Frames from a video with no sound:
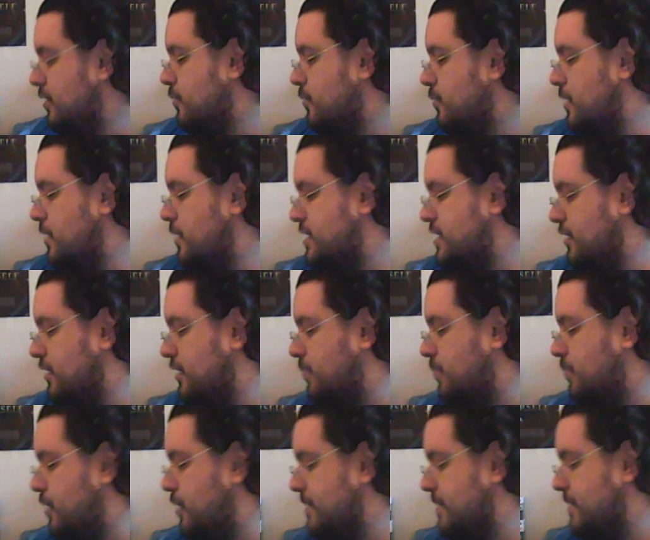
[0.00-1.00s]
which is
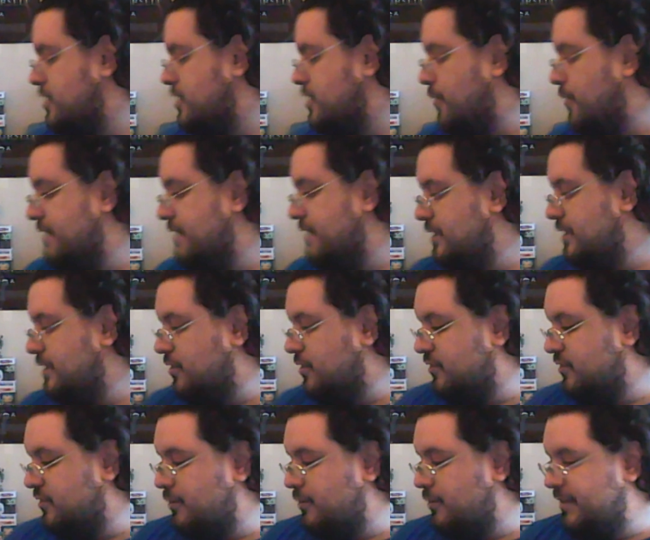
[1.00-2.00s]
pretty much a great deal
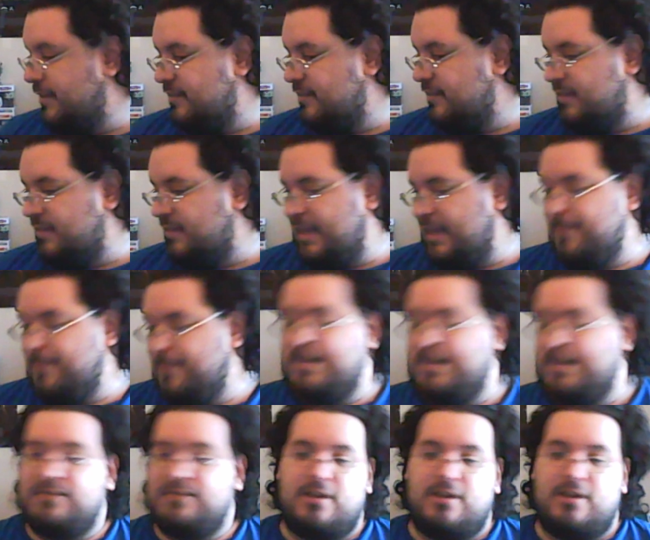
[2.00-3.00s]
considering decent gaming
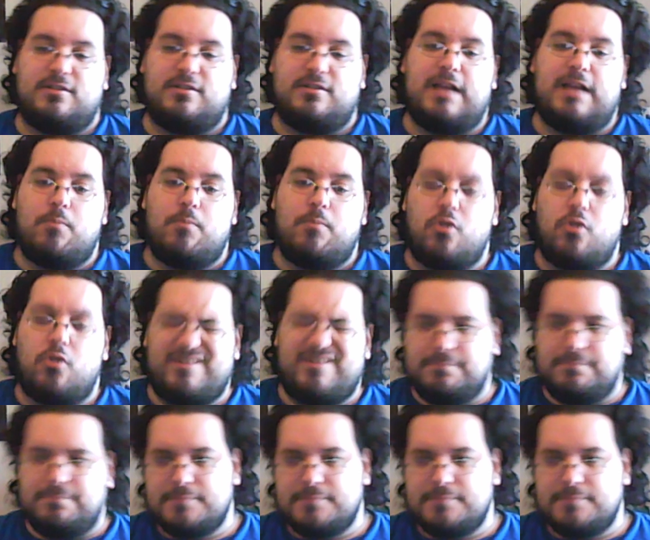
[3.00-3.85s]
mice cost a lot more.